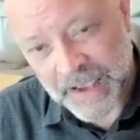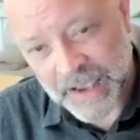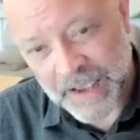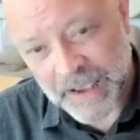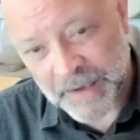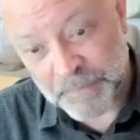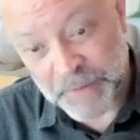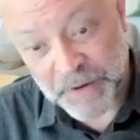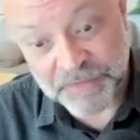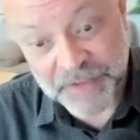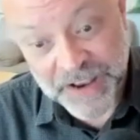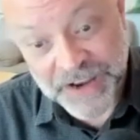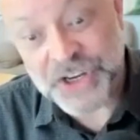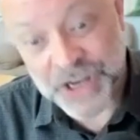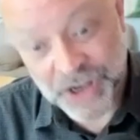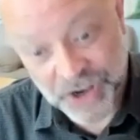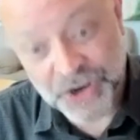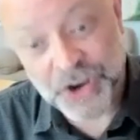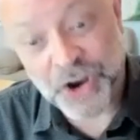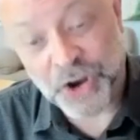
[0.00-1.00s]
But eventually,
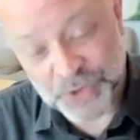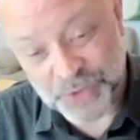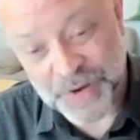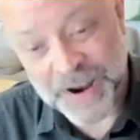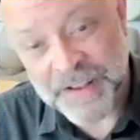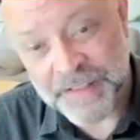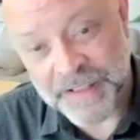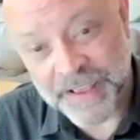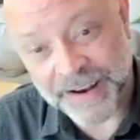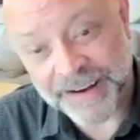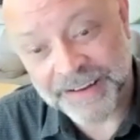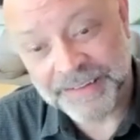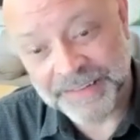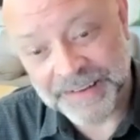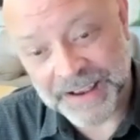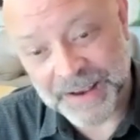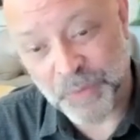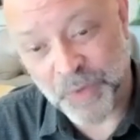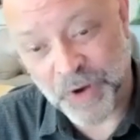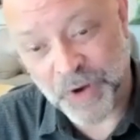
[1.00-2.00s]
I got her in there,
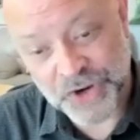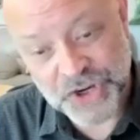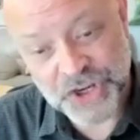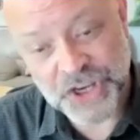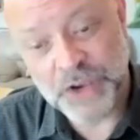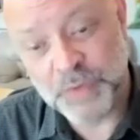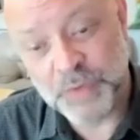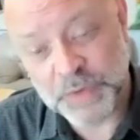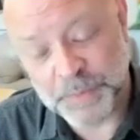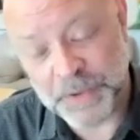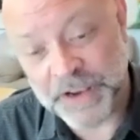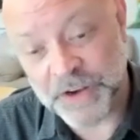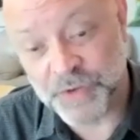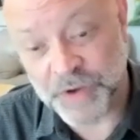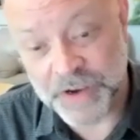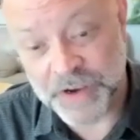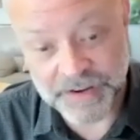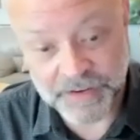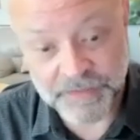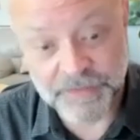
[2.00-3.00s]
and while she was being
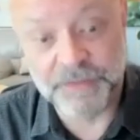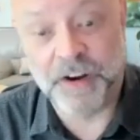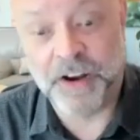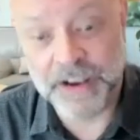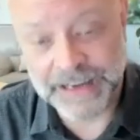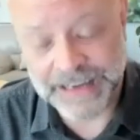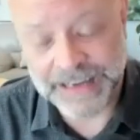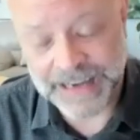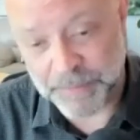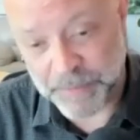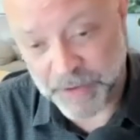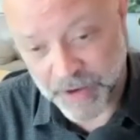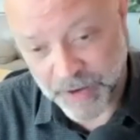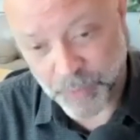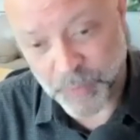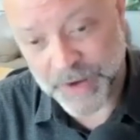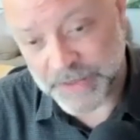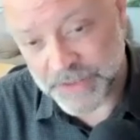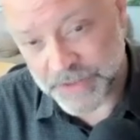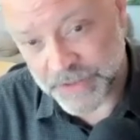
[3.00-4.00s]
treated finally by a
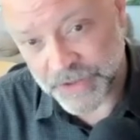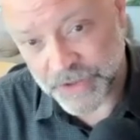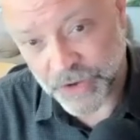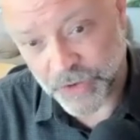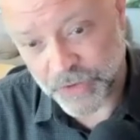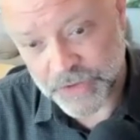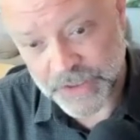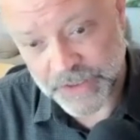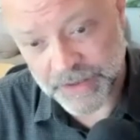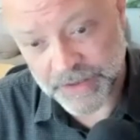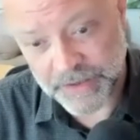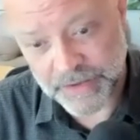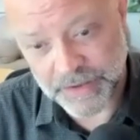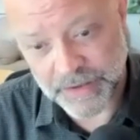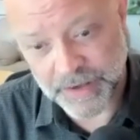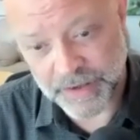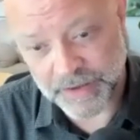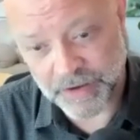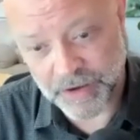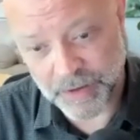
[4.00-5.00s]
Western doctor,
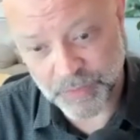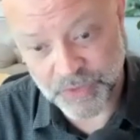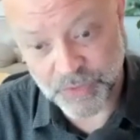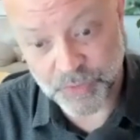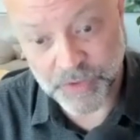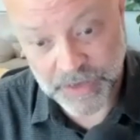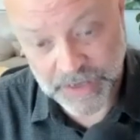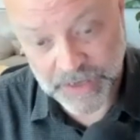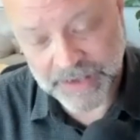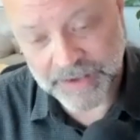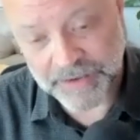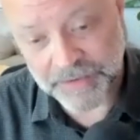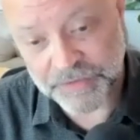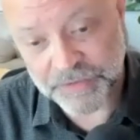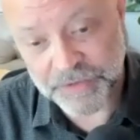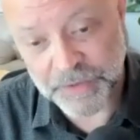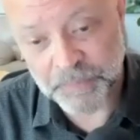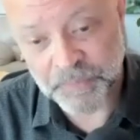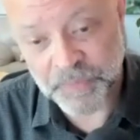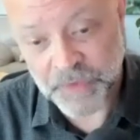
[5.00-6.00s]
and I was
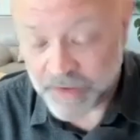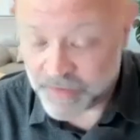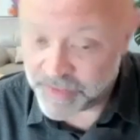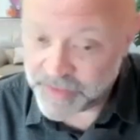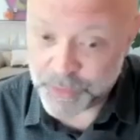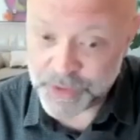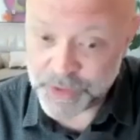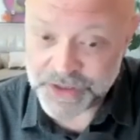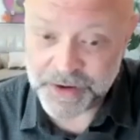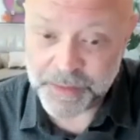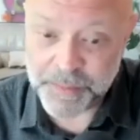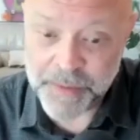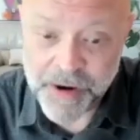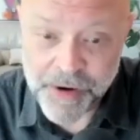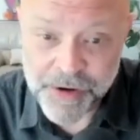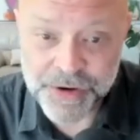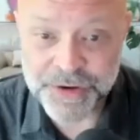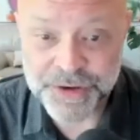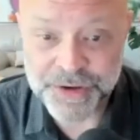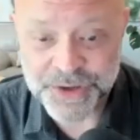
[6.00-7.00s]
relieved, there was an
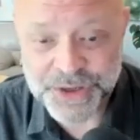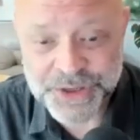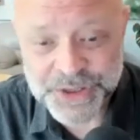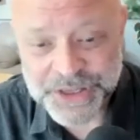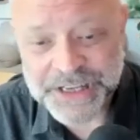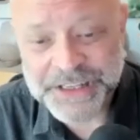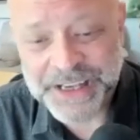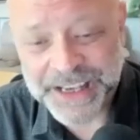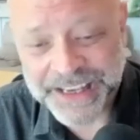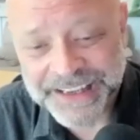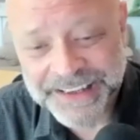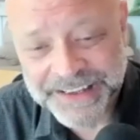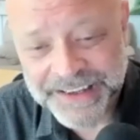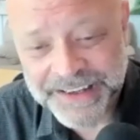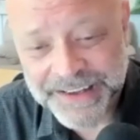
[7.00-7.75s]
American just sitting